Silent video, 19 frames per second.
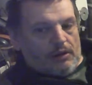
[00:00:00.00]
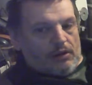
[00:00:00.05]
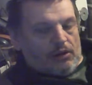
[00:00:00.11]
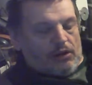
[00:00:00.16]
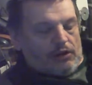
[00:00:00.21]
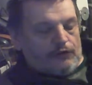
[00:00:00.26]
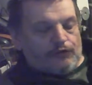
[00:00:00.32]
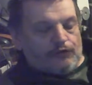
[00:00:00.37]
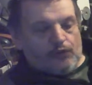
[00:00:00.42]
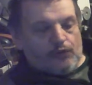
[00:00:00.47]

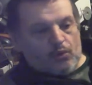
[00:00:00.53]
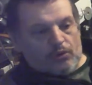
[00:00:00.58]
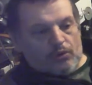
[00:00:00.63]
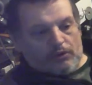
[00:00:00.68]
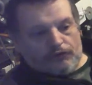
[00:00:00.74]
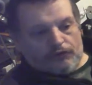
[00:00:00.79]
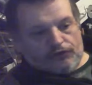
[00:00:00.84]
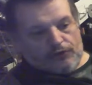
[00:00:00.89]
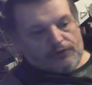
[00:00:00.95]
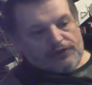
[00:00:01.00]
I
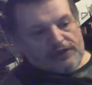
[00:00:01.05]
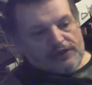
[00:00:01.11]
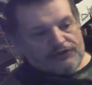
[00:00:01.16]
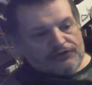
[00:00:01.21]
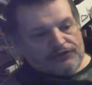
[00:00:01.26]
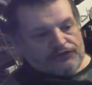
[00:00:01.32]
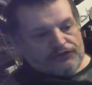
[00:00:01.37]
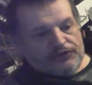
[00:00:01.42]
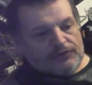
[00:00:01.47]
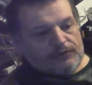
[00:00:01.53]
thought
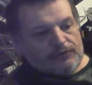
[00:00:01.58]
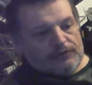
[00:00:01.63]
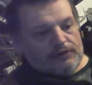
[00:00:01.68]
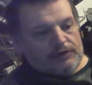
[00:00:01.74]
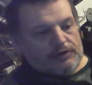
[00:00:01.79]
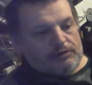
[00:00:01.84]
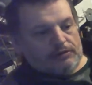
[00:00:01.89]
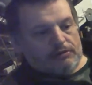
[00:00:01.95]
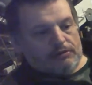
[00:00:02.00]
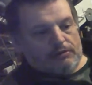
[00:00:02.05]

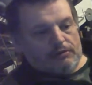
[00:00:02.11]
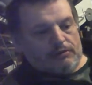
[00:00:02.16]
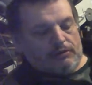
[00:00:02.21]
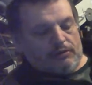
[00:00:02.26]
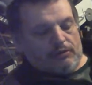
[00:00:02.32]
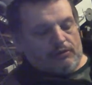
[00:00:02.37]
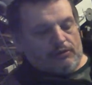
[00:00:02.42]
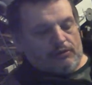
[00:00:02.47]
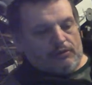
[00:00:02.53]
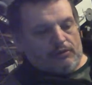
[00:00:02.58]
2017
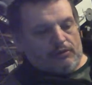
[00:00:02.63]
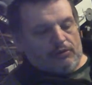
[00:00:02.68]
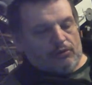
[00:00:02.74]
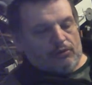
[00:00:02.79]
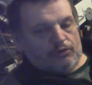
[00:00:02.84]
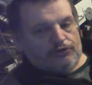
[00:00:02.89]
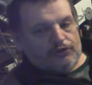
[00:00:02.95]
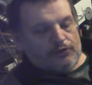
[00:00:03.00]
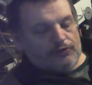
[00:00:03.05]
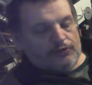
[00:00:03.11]

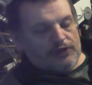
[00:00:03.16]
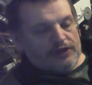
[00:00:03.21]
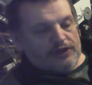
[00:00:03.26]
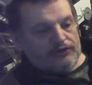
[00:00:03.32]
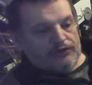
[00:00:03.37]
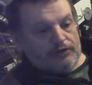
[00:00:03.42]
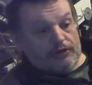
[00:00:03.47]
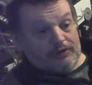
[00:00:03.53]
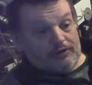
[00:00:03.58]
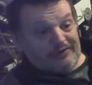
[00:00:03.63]
or
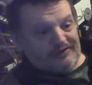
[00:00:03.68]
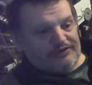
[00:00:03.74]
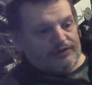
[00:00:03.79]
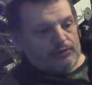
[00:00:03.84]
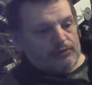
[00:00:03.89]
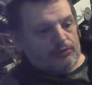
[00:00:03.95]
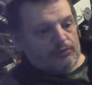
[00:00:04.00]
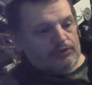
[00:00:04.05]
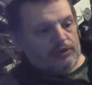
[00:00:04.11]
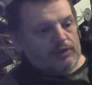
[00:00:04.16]

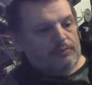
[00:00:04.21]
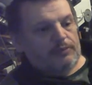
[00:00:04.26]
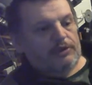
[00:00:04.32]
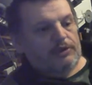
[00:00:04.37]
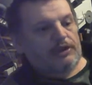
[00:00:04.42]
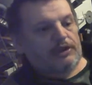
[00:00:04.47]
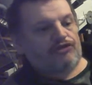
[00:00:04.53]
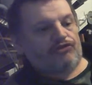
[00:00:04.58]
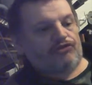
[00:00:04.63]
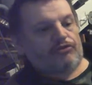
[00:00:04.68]
2019 would give me
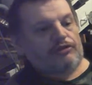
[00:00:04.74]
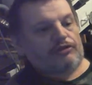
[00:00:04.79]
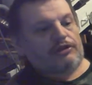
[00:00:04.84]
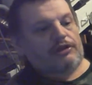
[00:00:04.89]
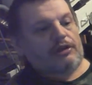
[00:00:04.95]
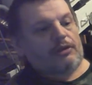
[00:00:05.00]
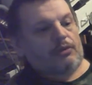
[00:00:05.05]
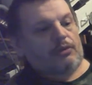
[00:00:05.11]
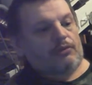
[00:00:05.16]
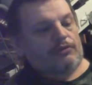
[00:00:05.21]
extra
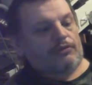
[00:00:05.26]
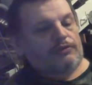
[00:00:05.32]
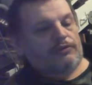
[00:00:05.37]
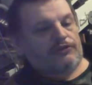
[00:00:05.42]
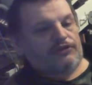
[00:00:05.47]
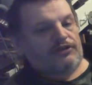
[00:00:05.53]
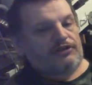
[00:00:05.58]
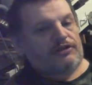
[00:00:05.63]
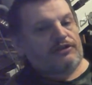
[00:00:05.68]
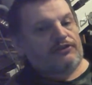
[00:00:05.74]

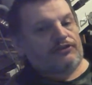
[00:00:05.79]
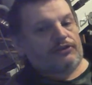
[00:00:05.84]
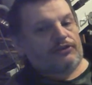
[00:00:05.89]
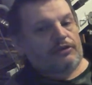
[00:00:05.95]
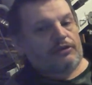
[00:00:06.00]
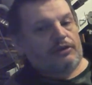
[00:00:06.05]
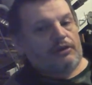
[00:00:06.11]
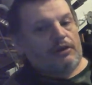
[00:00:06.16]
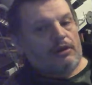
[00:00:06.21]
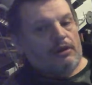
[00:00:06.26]
DLCs.
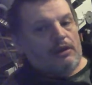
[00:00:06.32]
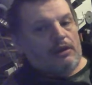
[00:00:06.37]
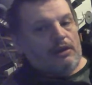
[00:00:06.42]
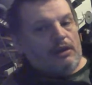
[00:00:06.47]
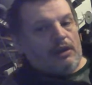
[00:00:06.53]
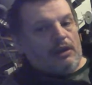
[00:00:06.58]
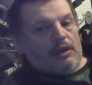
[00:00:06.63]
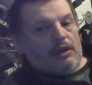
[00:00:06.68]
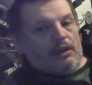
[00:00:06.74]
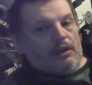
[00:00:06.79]

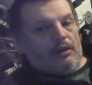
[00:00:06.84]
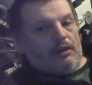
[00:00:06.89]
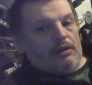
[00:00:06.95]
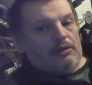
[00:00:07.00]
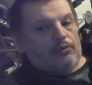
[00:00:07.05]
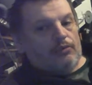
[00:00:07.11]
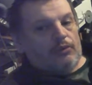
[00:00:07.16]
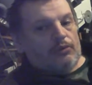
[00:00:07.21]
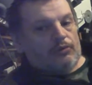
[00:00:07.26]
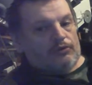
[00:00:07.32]

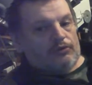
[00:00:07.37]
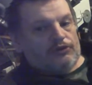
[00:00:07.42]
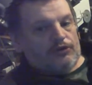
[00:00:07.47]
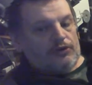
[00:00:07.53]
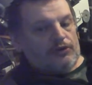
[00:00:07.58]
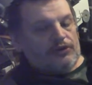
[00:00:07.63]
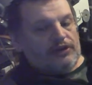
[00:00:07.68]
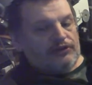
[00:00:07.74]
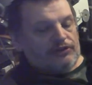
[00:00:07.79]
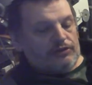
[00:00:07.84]
Well,
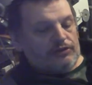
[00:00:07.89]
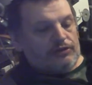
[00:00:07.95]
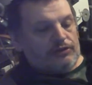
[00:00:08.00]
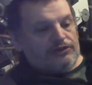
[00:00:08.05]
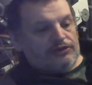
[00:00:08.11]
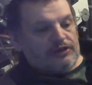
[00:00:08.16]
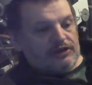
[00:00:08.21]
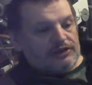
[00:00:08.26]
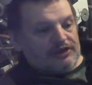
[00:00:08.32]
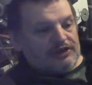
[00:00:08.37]

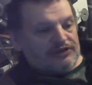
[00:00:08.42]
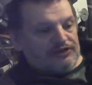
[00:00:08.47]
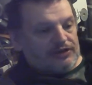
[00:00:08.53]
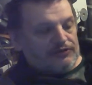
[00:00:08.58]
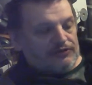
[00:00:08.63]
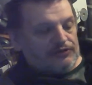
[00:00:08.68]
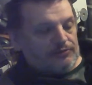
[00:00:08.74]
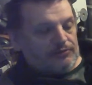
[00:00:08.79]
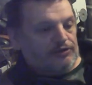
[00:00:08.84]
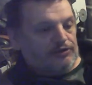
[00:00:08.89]
2019 does
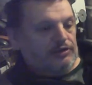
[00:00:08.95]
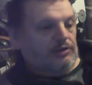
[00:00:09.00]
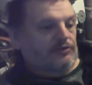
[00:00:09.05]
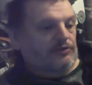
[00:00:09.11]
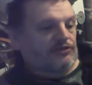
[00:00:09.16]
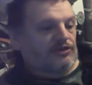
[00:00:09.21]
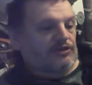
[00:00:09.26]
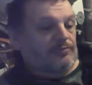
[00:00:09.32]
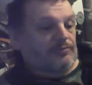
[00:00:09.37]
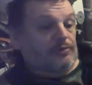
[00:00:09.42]
have some
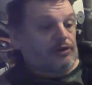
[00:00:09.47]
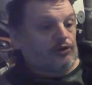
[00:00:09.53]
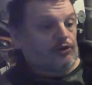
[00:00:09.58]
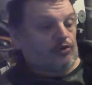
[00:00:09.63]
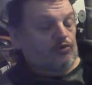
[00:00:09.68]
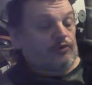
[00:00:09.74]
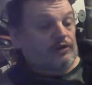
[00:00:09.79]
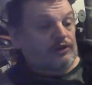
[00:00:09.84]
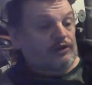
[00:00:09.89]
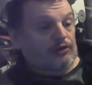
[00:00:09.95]
DLCs, but I'd
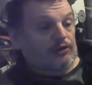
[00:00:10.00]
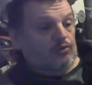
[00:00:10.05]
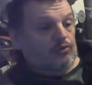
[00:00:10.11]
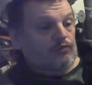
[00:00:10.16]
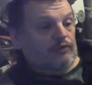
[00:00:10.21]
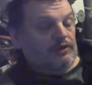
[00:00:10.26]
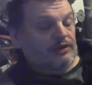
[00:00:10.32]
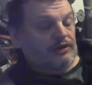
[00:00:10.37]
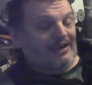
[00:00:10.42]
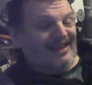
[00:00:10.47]

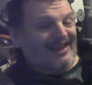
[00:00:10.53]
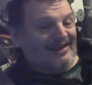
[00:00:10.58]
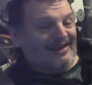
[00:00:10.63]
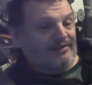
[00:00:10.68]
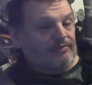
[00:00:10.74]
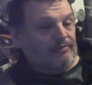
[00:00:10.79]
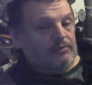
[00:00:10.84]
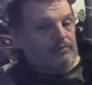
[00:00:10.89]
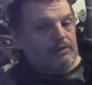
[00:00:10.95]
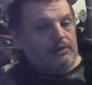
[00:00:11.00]
already had
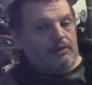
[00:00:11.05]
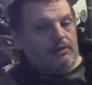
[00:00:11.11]
them.